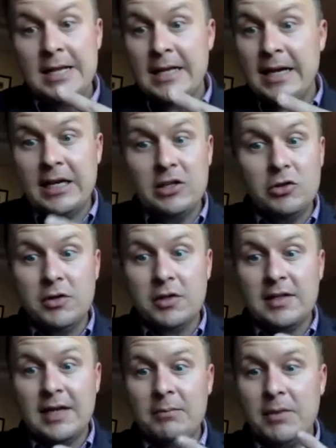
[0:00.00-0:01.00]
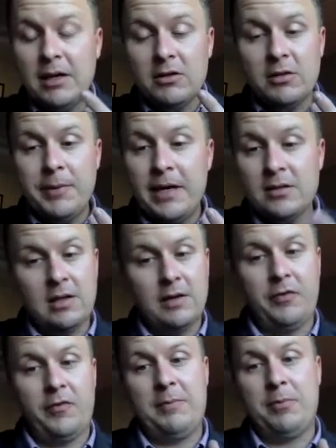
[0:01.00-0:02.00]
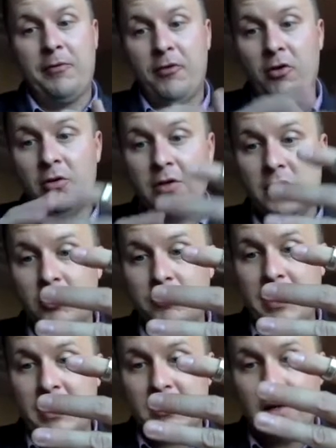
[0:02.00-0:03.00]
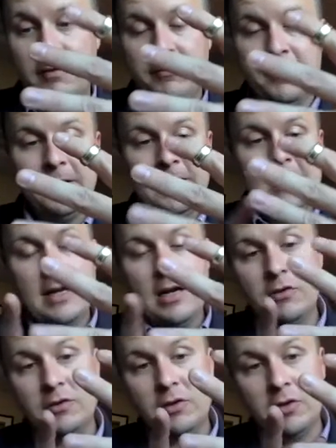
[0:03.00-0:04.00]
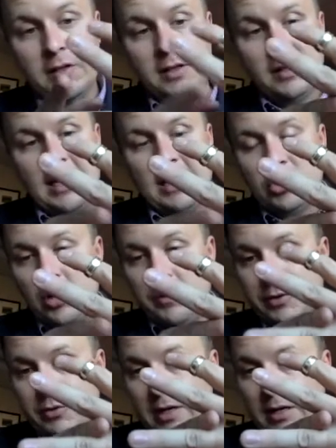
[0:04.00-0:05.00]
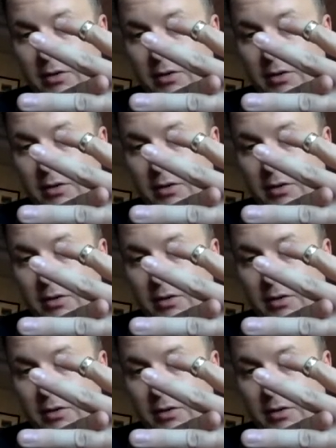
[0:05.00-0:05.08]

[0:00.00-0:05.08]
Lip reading: I can do the same thing on the bass clef if I prefer to do bass clef. I'll notice that the last sharp is right here in the